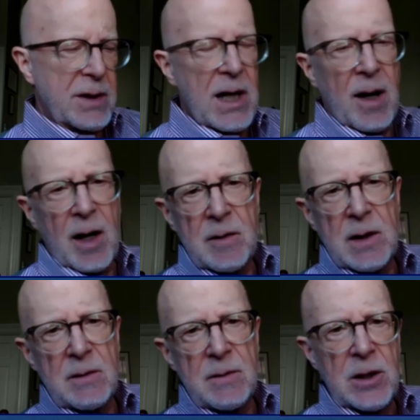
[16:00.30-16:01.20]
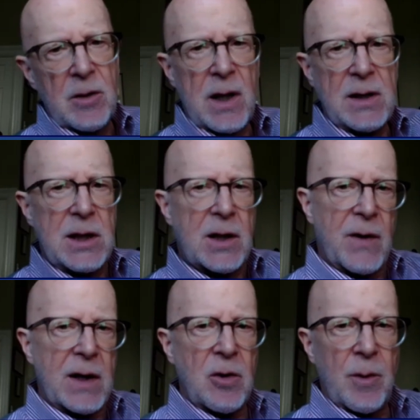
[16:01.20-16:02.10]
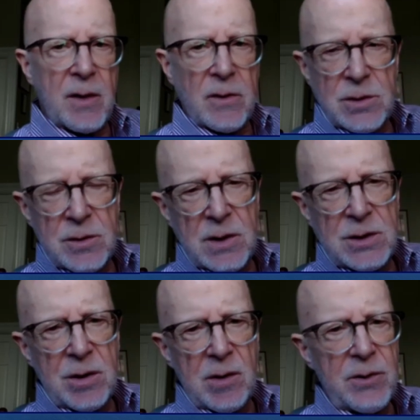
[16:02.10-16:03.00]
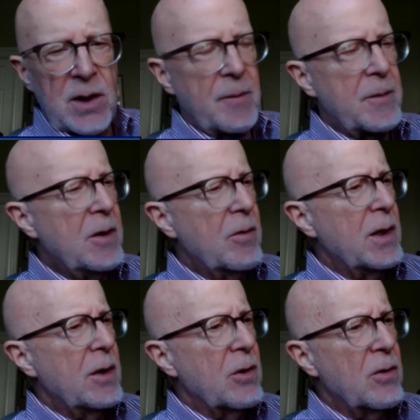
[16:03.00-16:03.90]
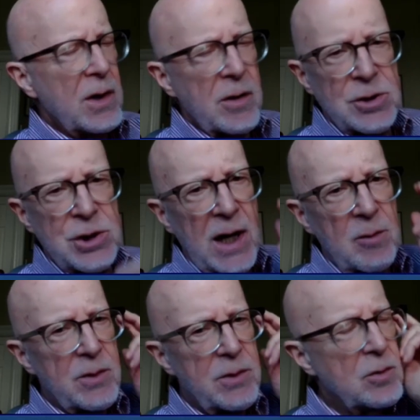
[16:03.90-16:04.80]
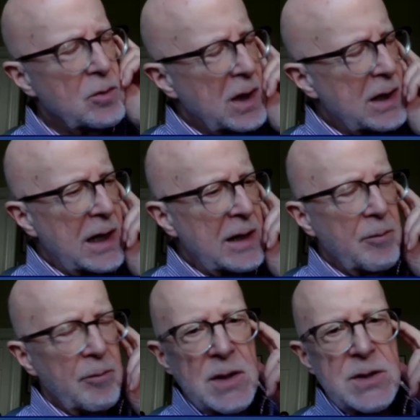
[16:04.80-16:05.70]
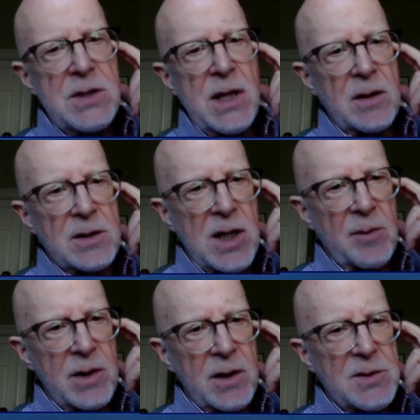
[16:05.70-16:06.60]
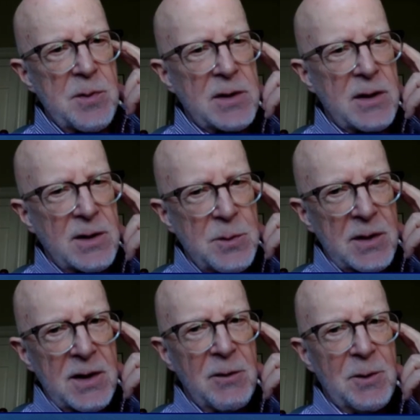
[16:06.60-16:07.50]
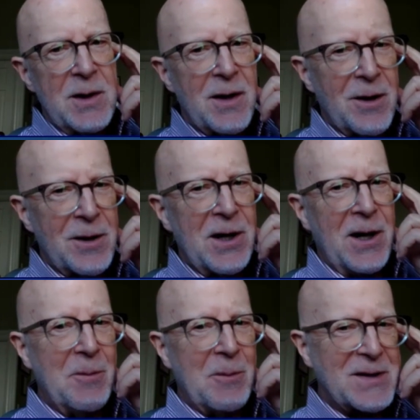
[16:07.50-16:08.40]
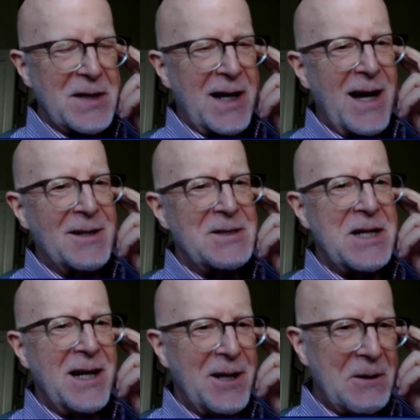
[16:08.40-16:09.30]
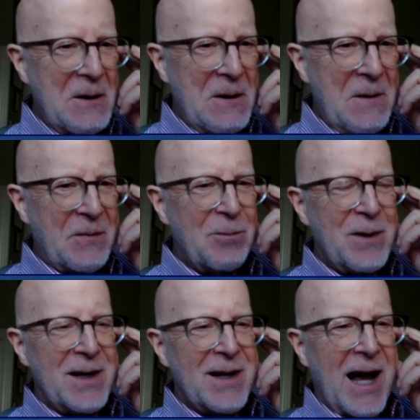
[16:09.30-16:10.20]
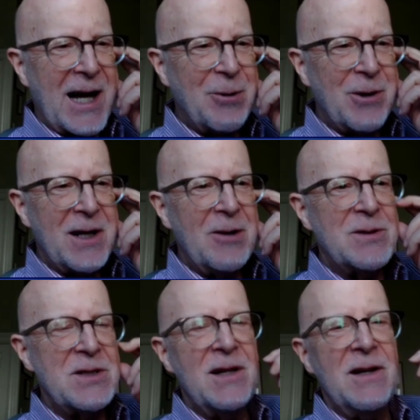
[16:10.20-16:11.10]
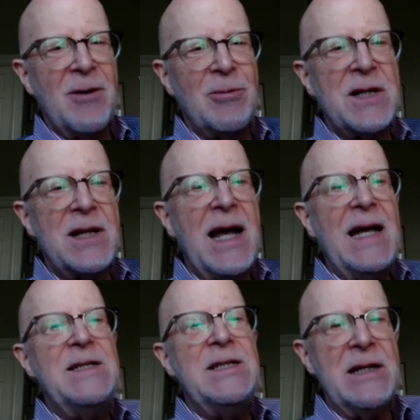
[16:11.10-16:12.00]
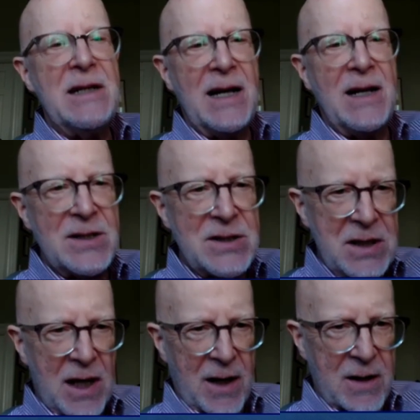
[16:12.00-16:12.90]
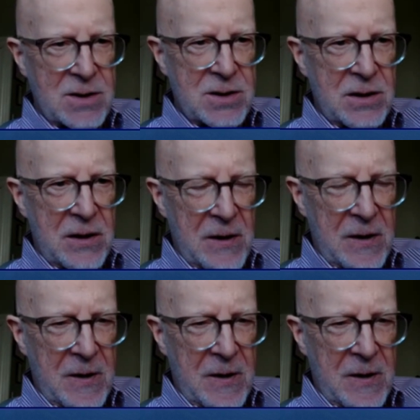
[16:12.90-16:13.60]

but yeah, uh, you know, and Dick, if I can go back to this judiciary thing, you know, in an earlier chat with you, I misstated something. It's been it's been giving me a hard time because I can't stand to be inaccurate. It was the it was in 1886